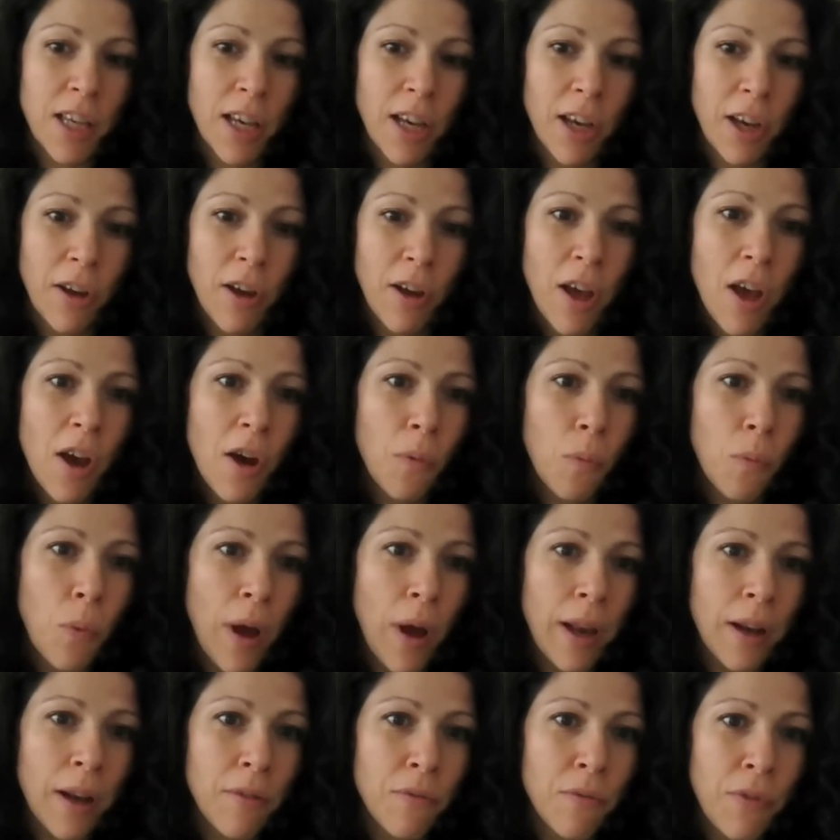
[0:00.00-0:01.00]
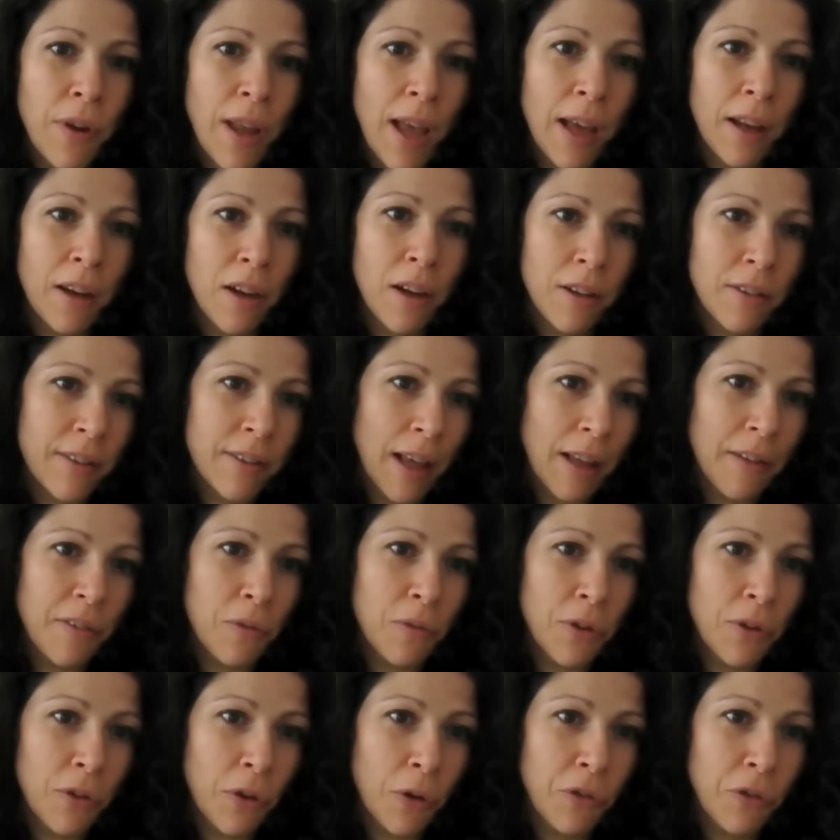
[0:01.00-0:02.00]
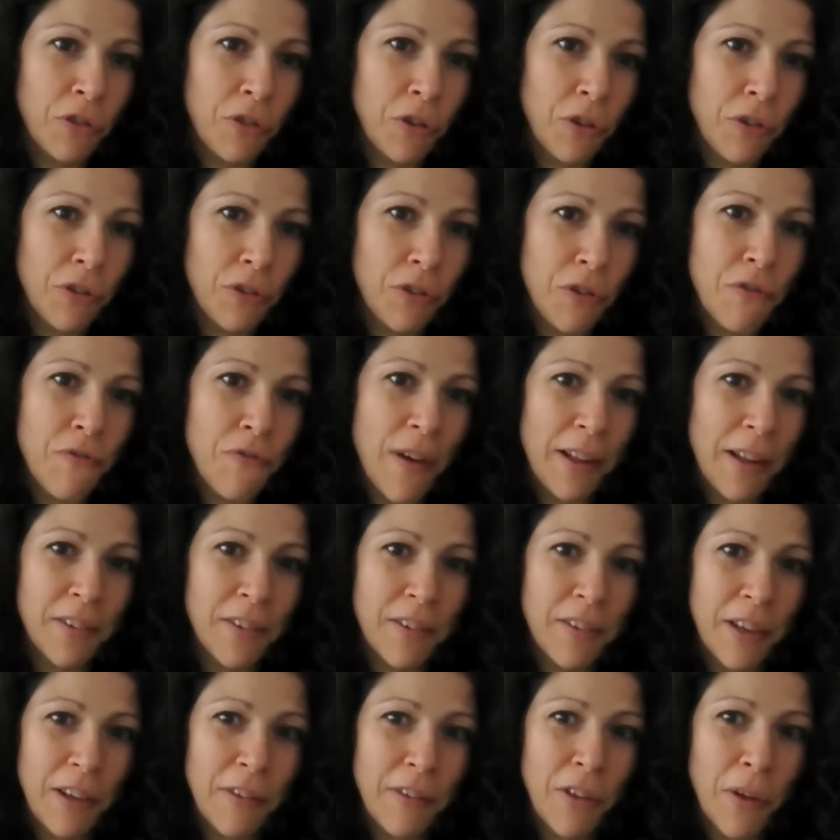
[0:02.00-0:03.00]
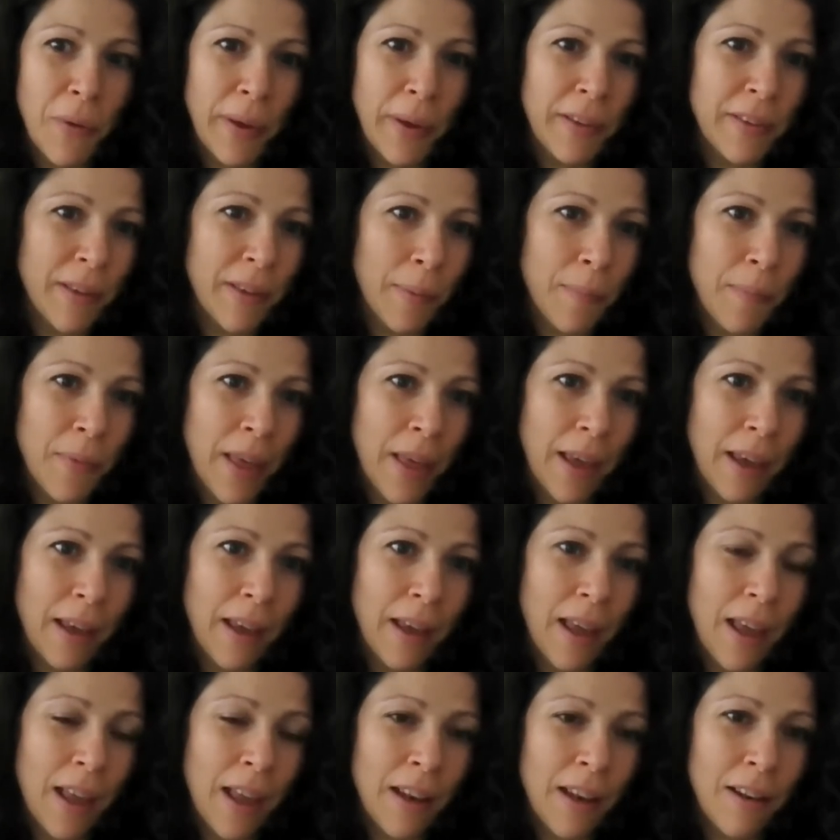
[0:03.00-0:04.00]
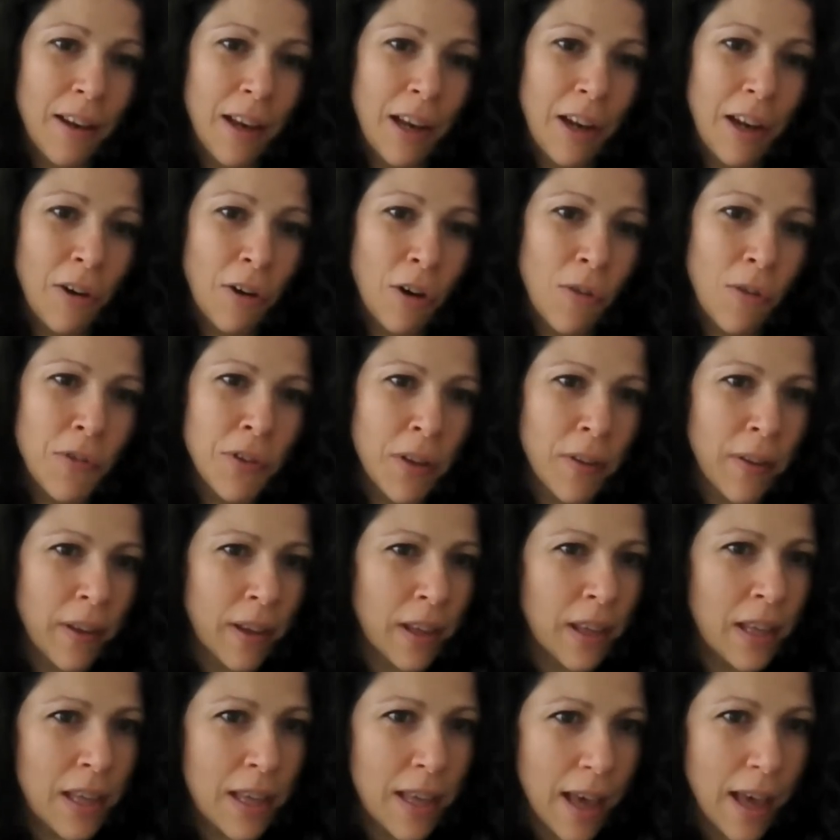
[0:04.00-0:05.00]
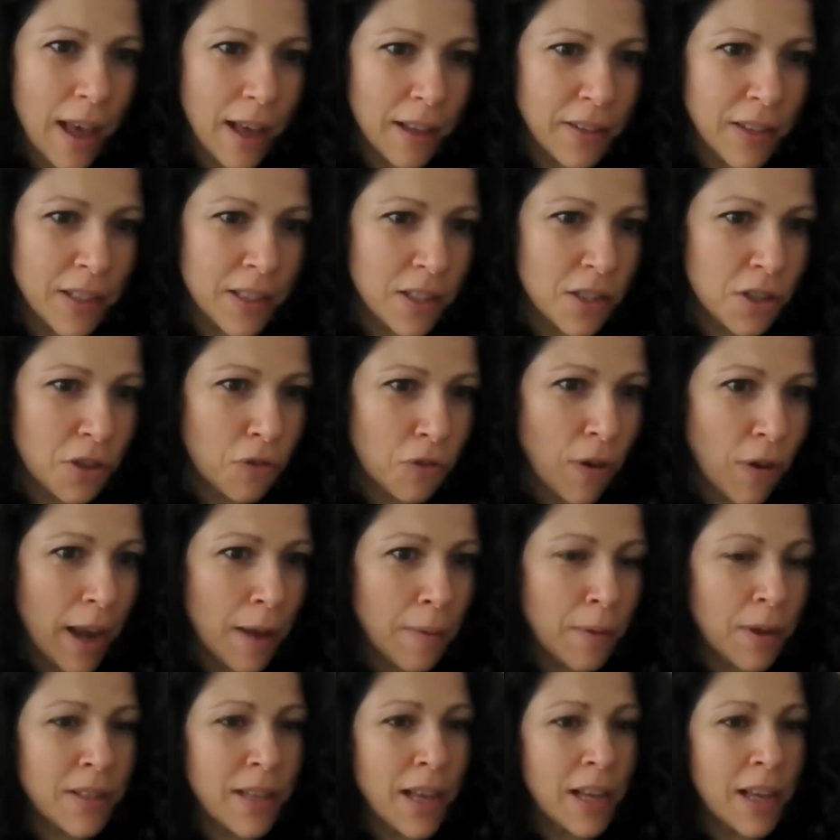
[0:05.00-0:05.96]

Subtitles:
So when Rhiannon said to us, oh, do you fancy doing something in our conference? I was like, yeah, this is great.